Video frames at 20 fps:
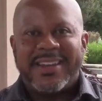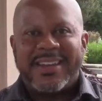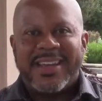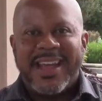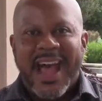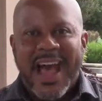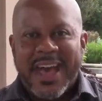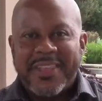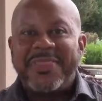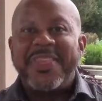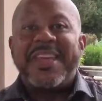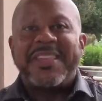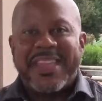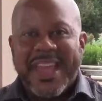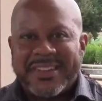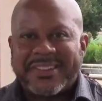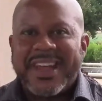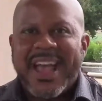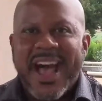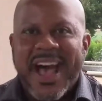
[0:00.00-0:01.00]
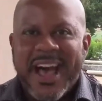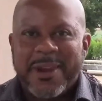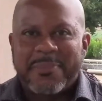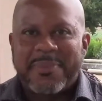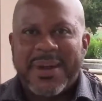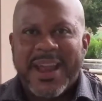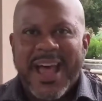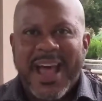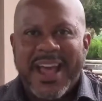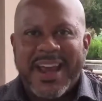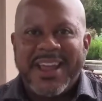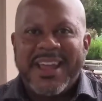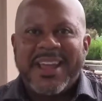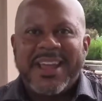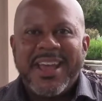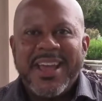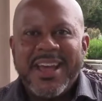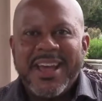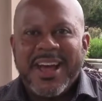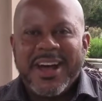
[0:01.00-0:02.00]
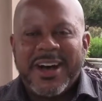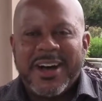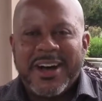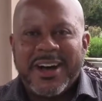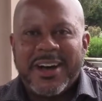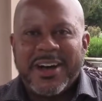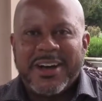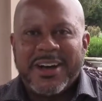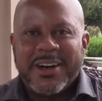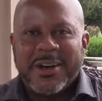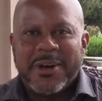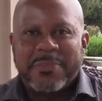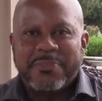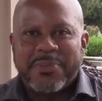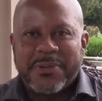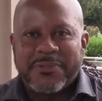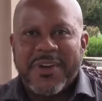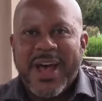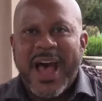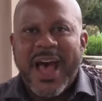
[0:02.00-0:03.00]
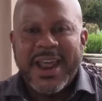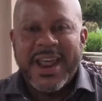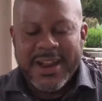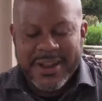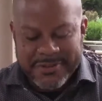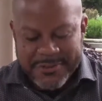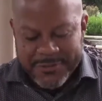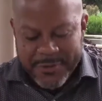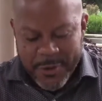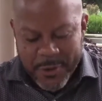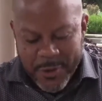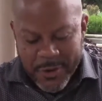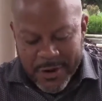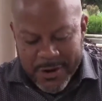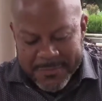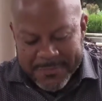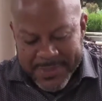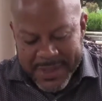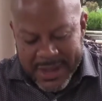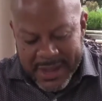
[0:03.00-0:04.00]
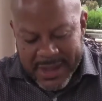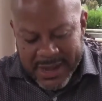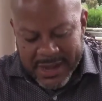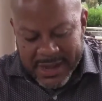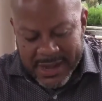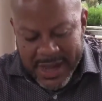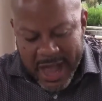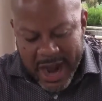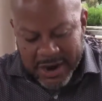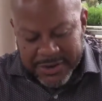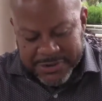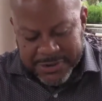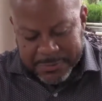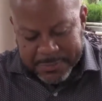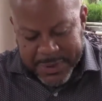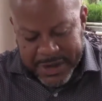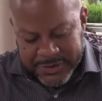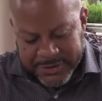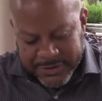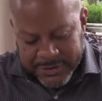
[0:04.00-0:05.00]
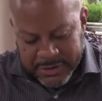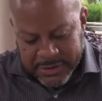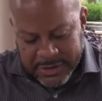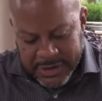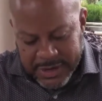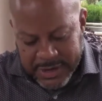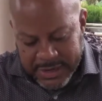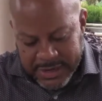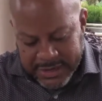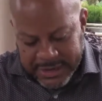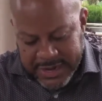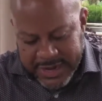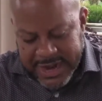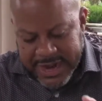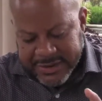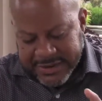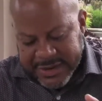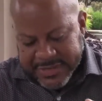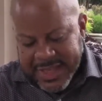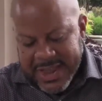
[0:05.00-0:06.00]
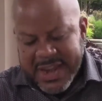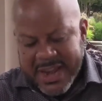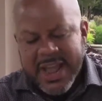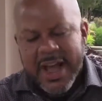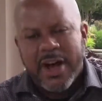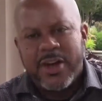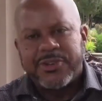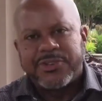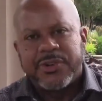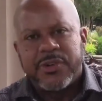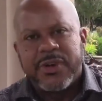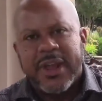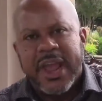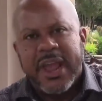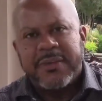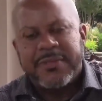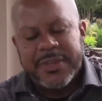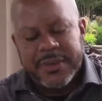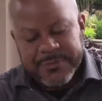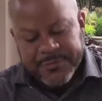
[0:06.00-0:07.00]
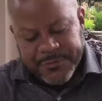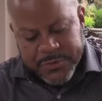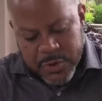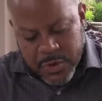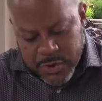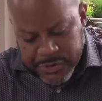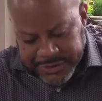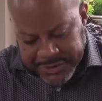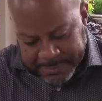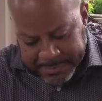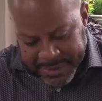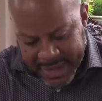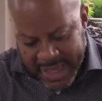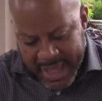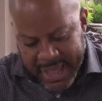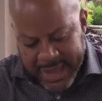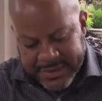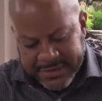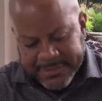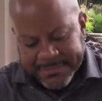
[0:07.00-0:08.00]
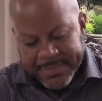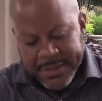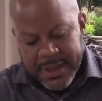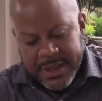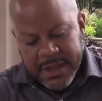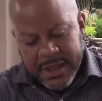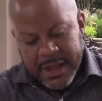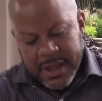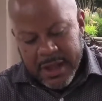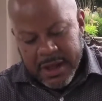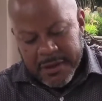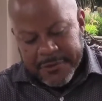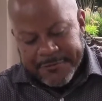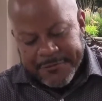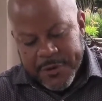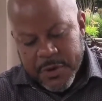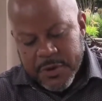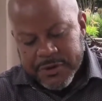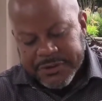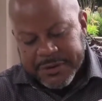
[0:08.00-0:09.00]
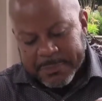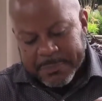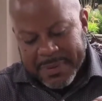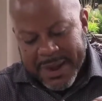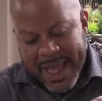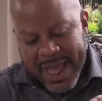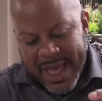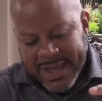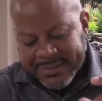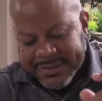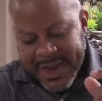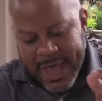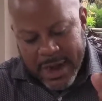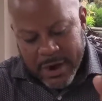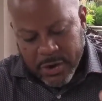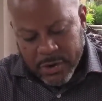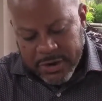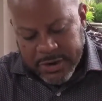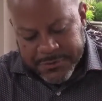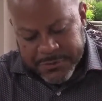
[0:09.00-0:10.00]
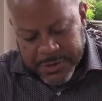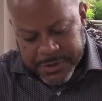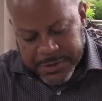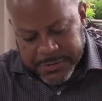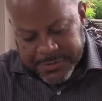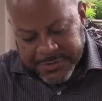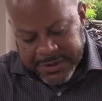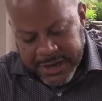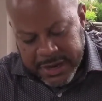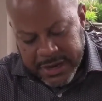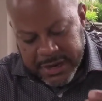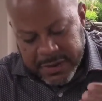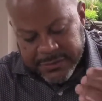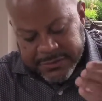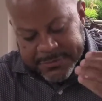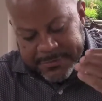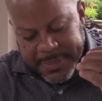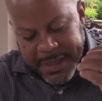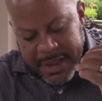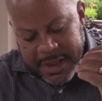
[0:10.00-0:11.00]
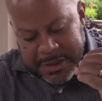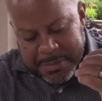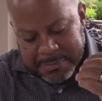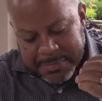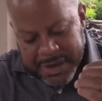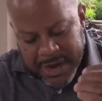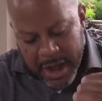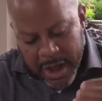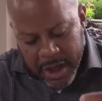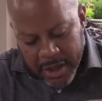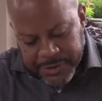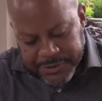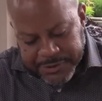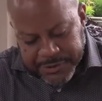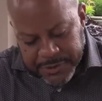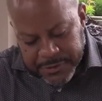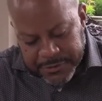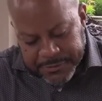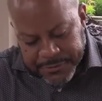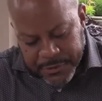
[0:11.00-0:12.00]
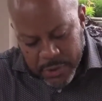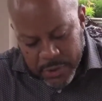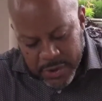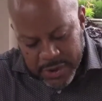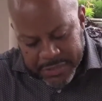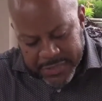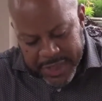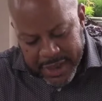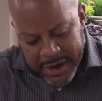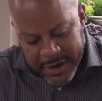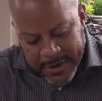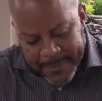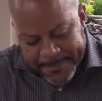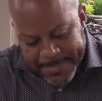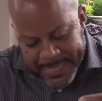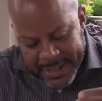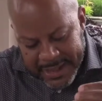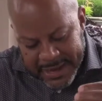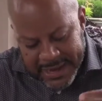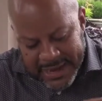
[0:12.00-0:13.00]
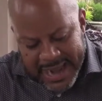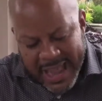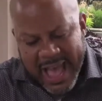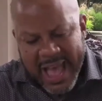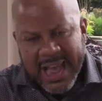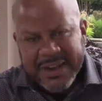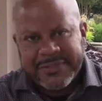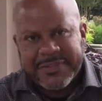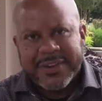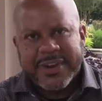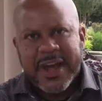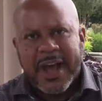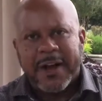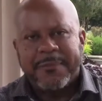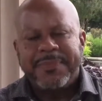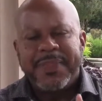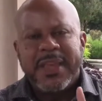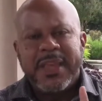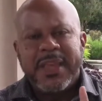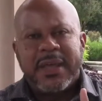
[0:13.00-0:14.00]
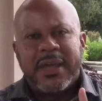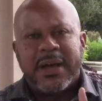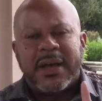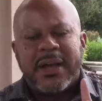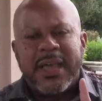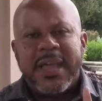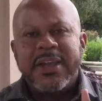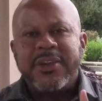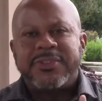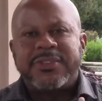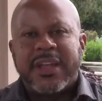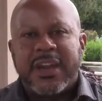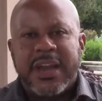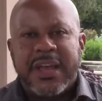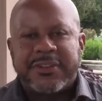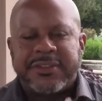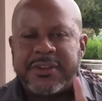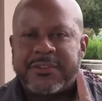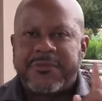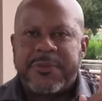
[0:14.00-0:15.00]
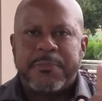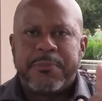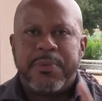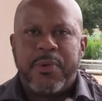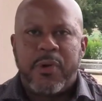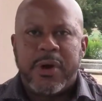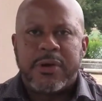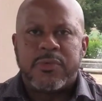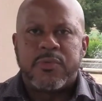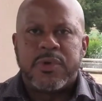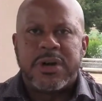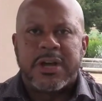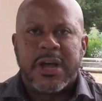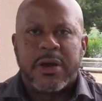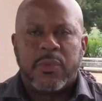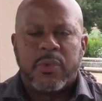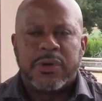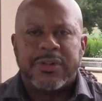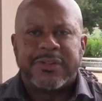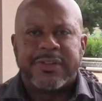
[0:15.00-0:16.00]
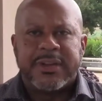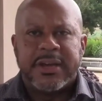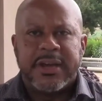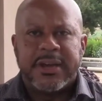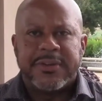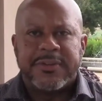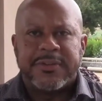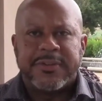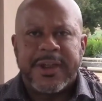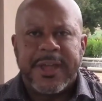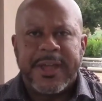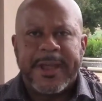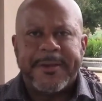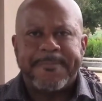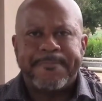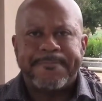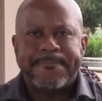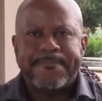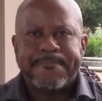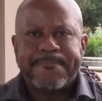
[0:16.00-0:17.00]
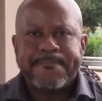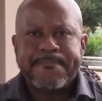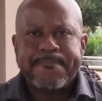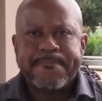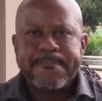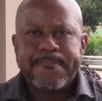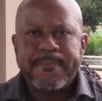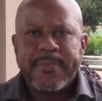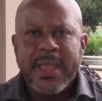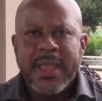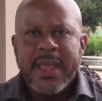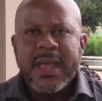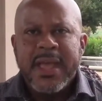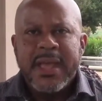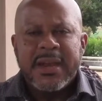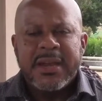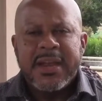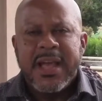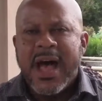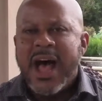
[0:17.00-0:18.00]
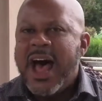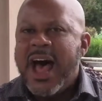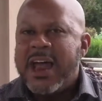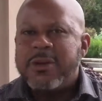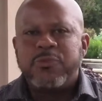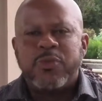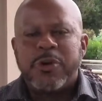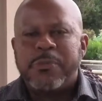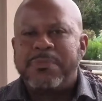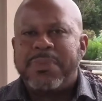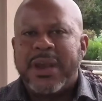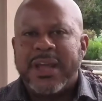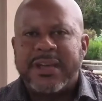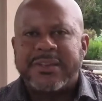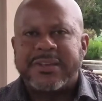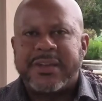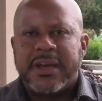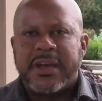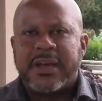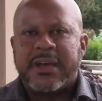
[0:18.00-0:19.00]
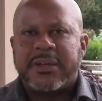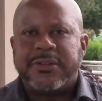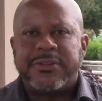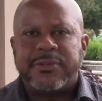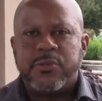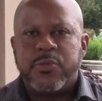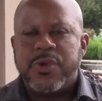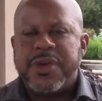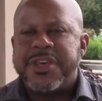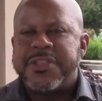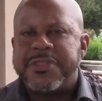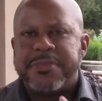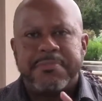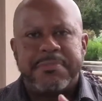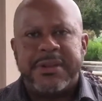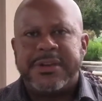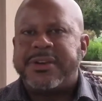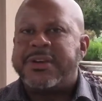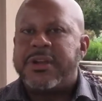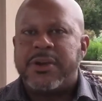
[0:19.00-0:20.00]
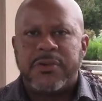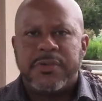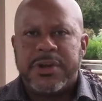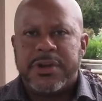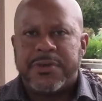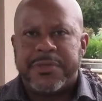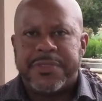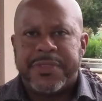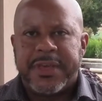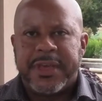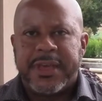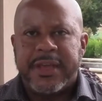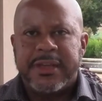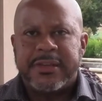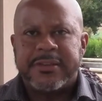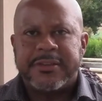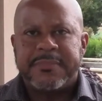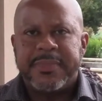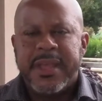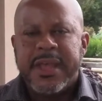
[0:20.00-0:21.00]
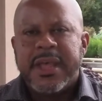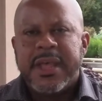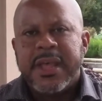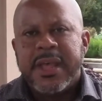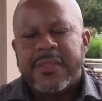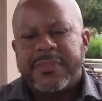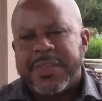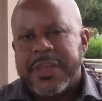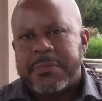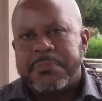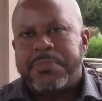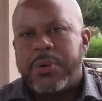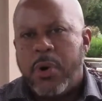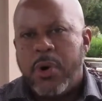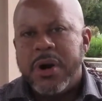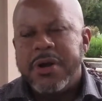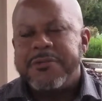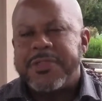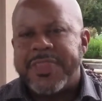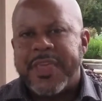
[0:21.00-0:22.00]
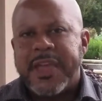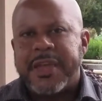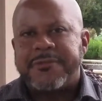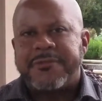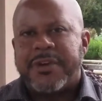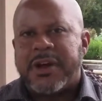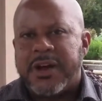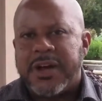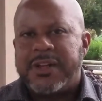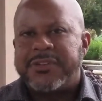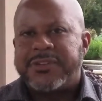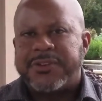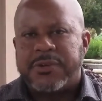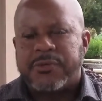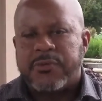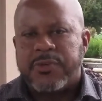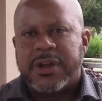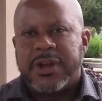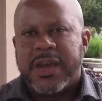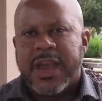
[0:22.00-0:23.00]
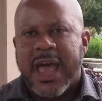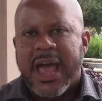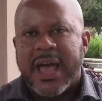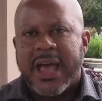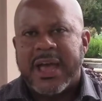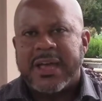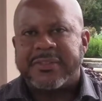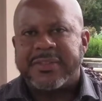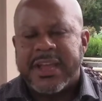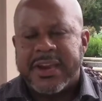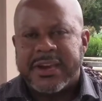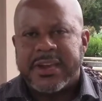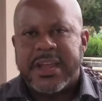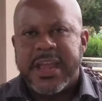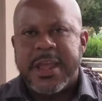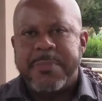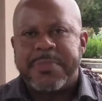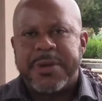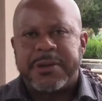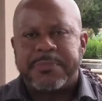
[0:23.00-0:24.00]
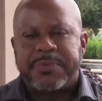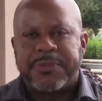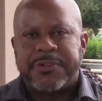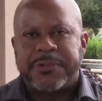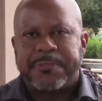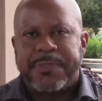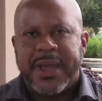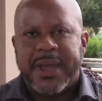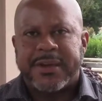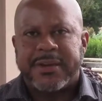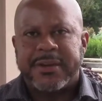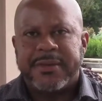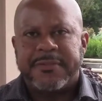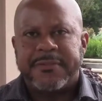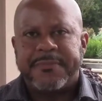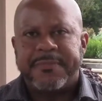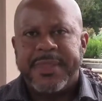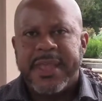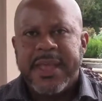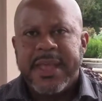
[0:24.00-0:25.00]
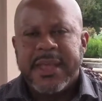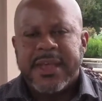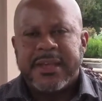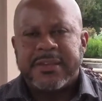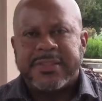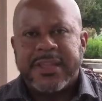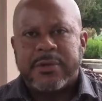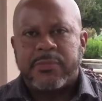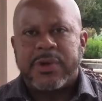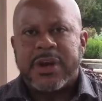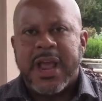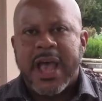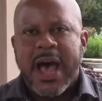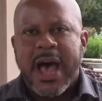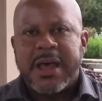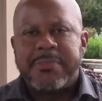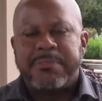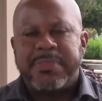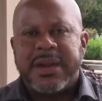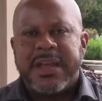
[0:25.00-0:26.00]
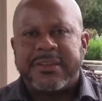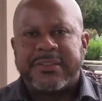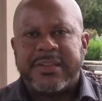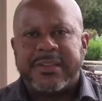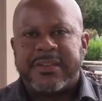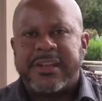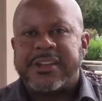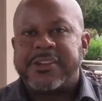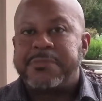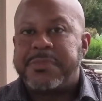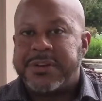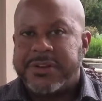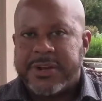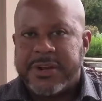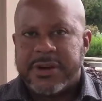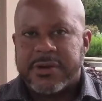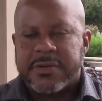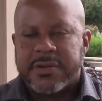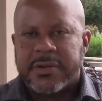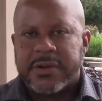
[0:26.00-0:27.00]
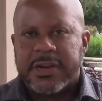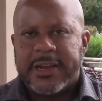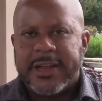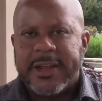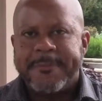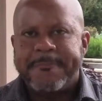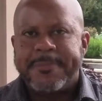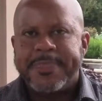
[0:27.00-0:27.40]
I think that's God applying, providing for our special needs. And then he also gave them food supplies not only for themselves, but also for their livestock. Here's the lesson from point one I want us to understand. God will bless us with material things. The important thing for us to realize and to keep in perspective is that when God blesses us materially,